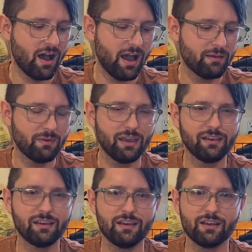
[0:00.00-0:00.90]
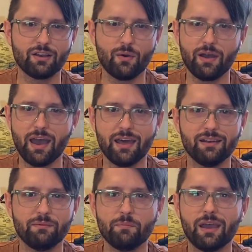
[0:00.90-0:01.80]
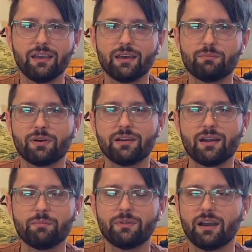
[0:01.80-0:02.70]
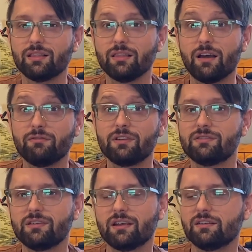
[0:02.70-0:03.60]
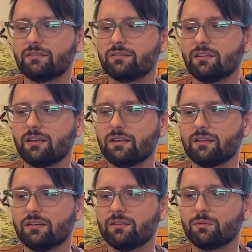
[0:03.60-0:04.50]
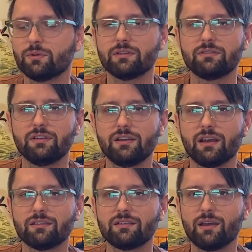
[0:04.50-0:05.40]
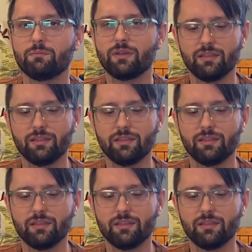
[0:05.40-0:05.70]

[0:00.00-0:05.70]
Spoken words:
I make, go ahead, make it, put it up there. I'd love to see it. And we'll see you next time.